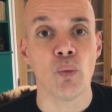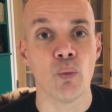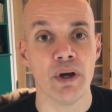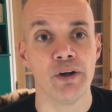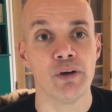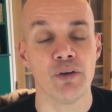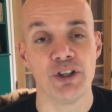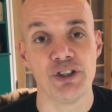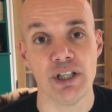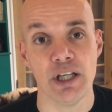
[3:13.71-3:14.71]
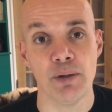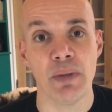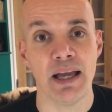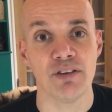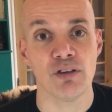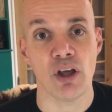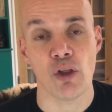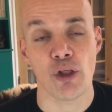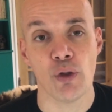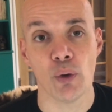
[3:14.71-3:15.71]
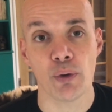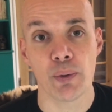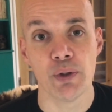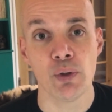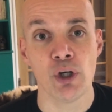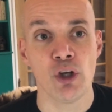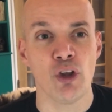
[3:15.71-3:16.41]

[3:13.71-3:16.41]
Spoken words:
where the GM has thought through